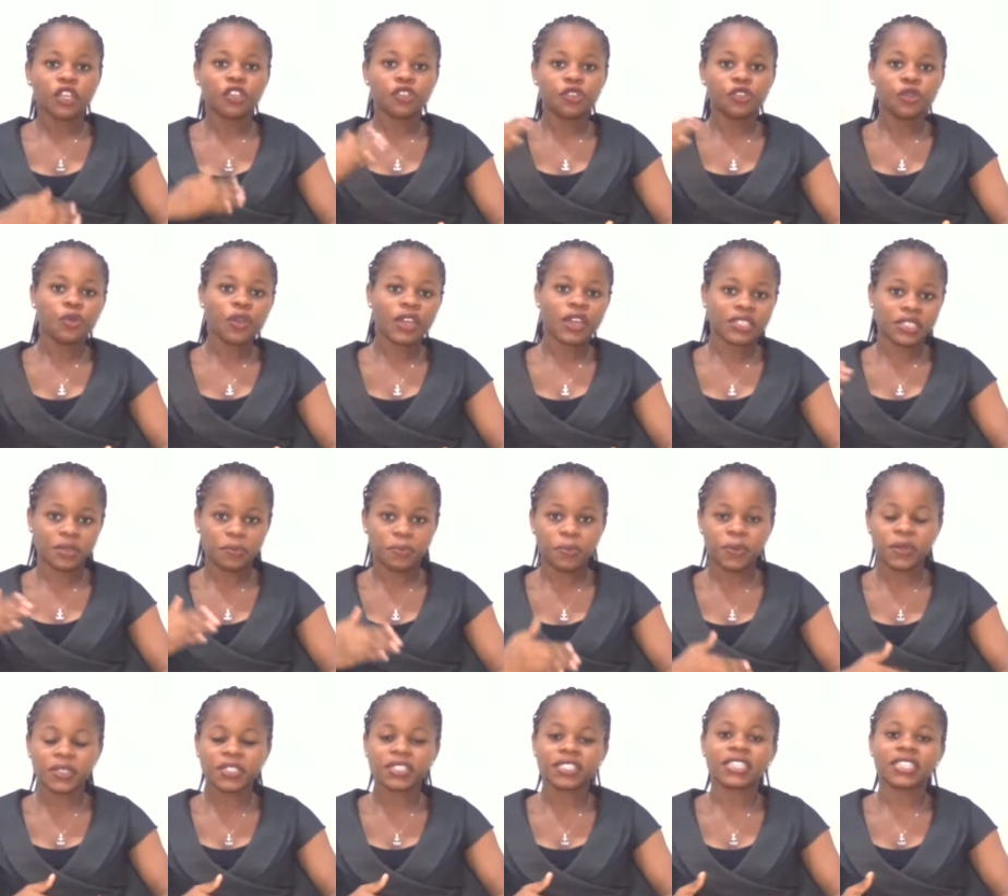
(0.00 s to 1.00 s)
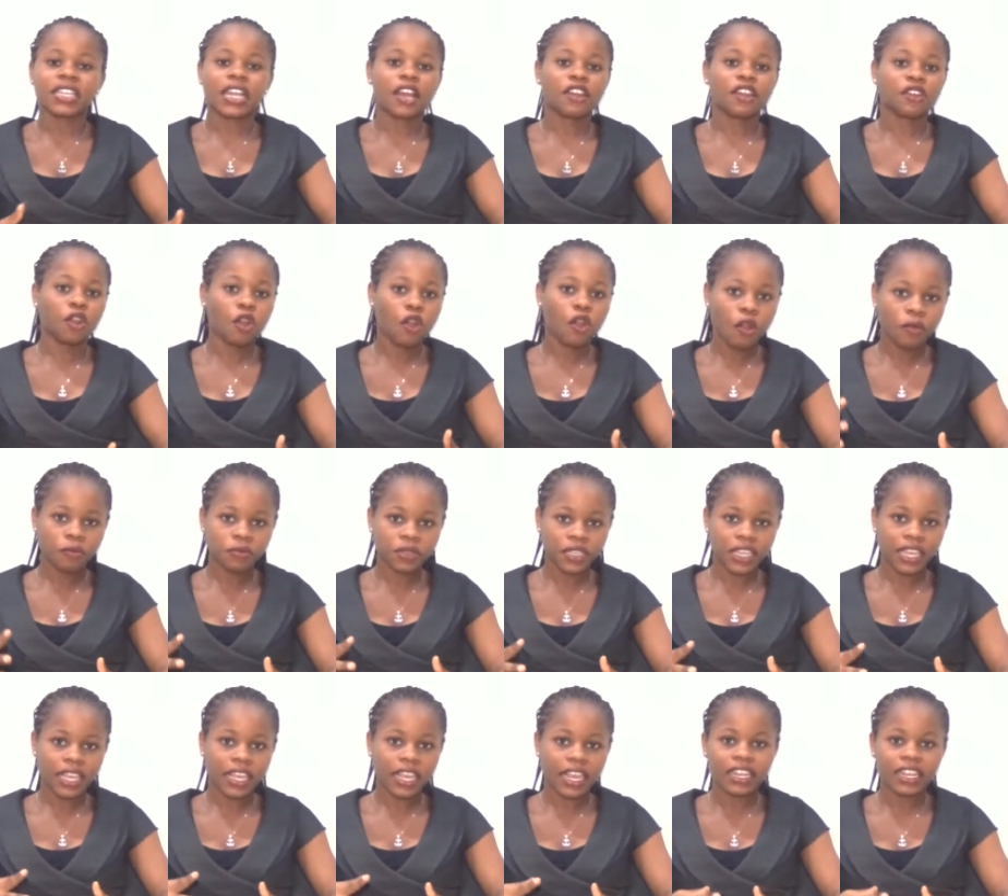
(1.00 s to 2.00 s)
You as a person can come
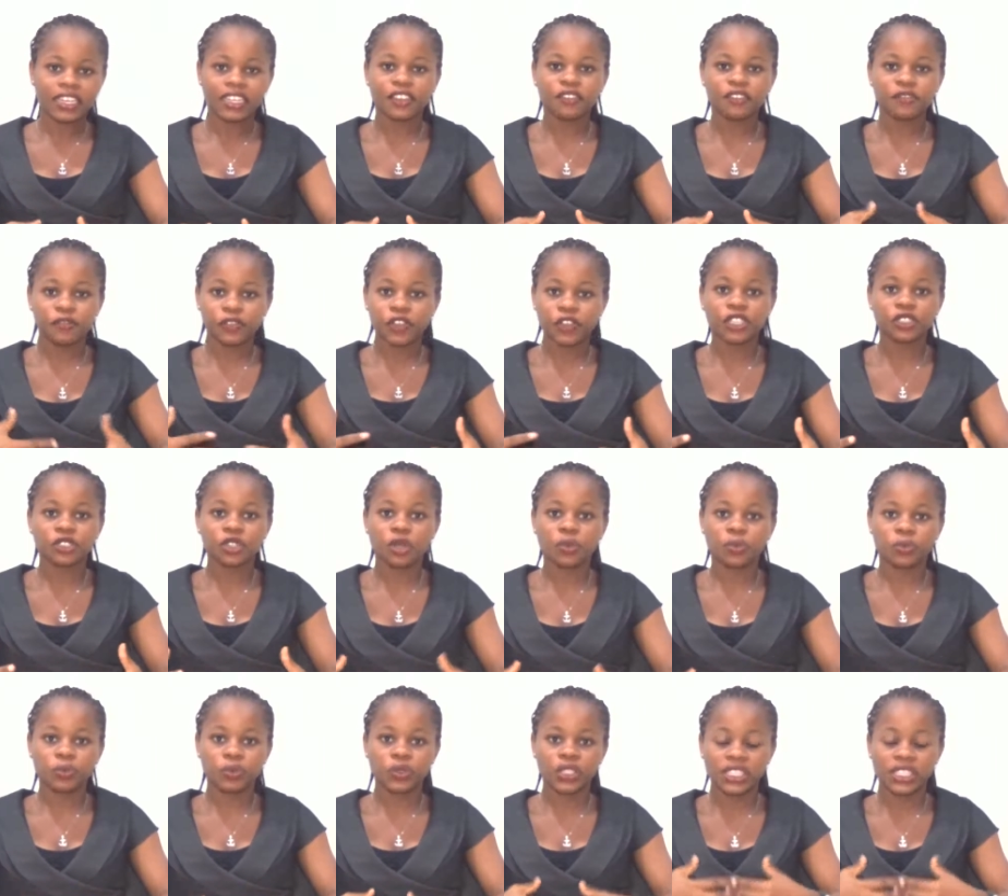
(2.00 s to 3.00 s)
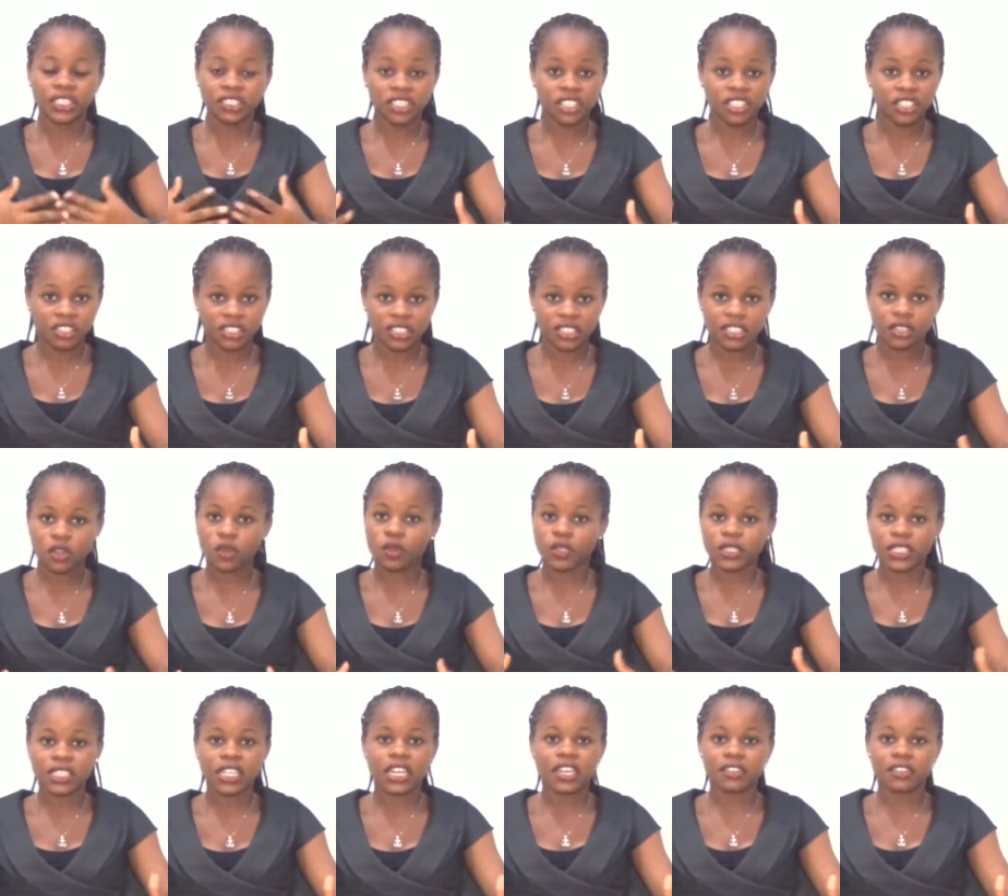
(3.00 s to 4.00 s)
there and then fill it up with dirt or
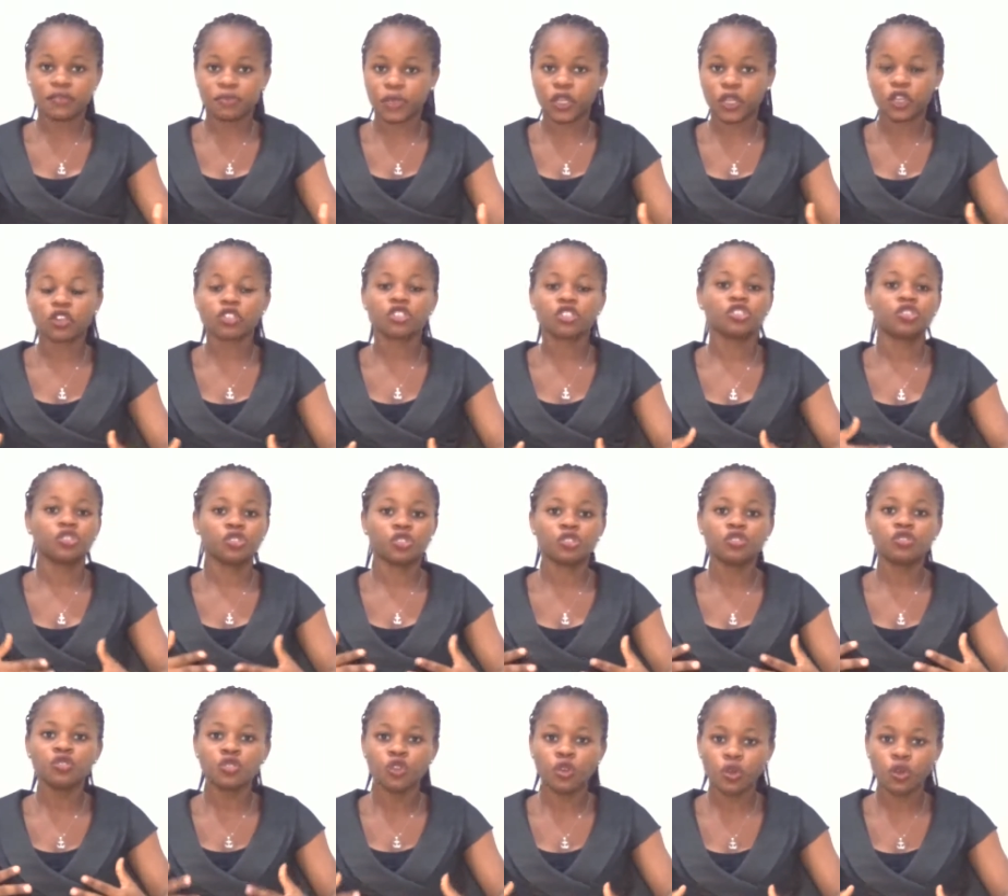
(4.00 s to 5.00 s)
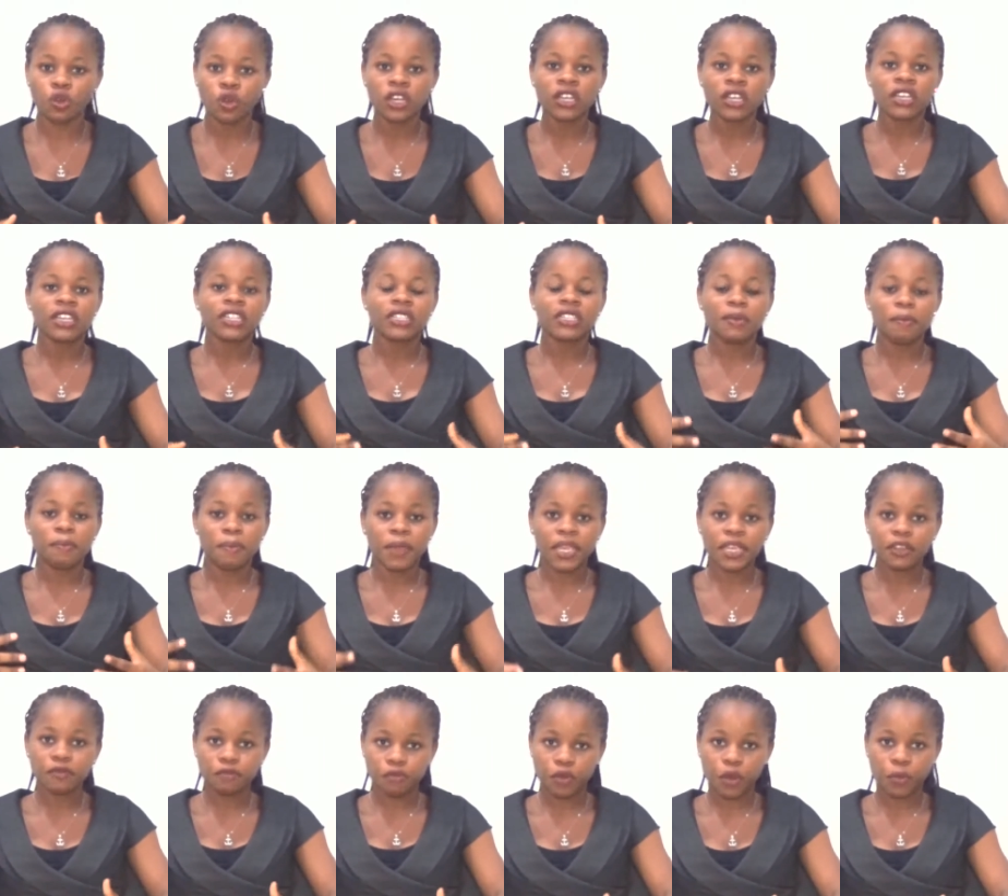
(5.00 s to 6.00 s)
sand because you don't know the
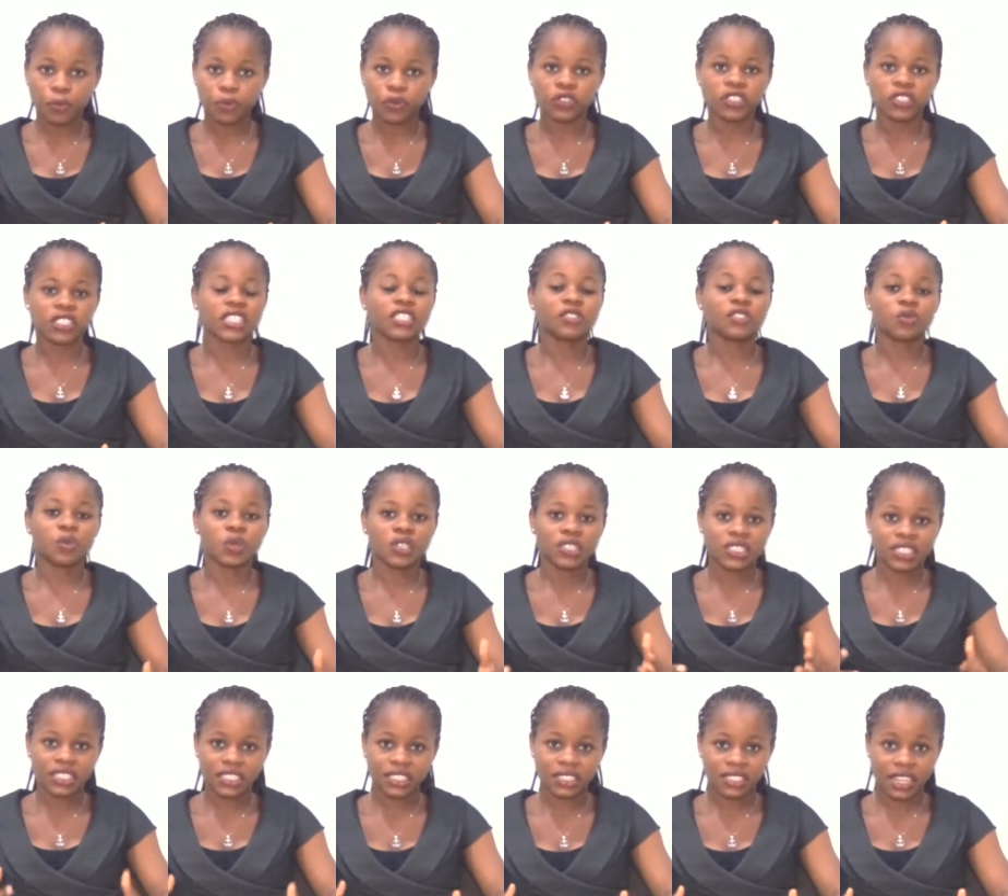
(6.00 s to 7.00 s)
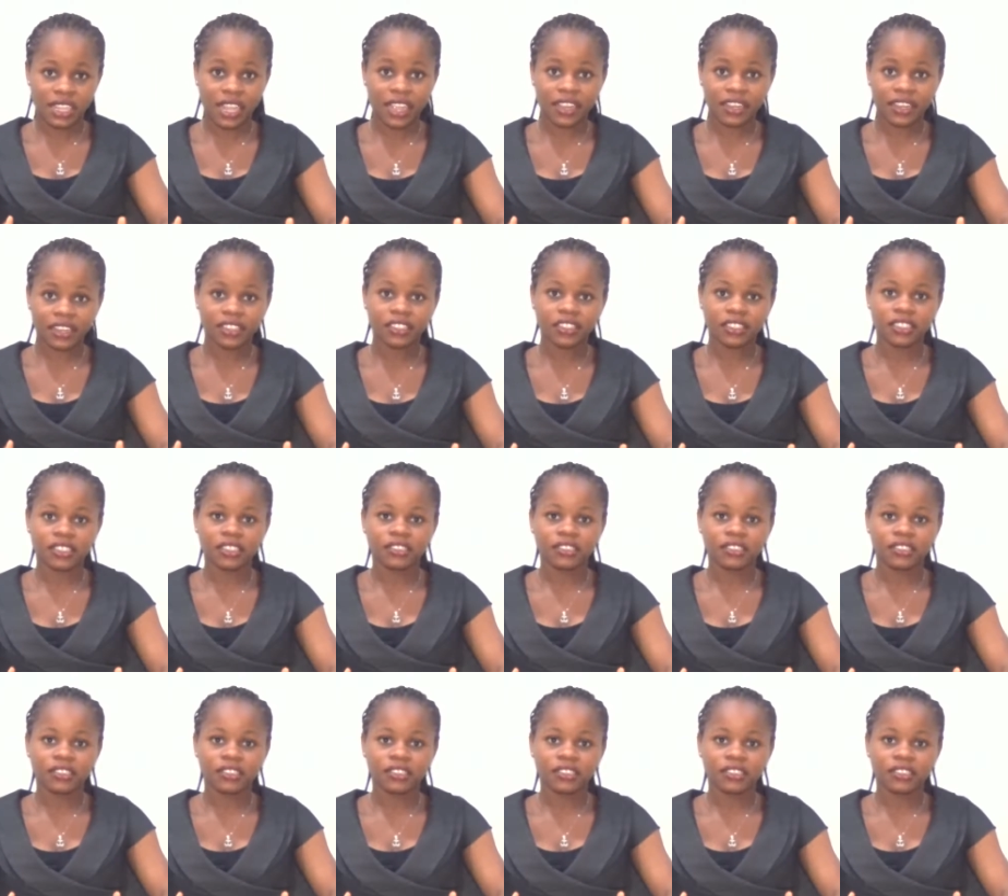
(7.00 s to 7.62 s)
main purpose it was designed.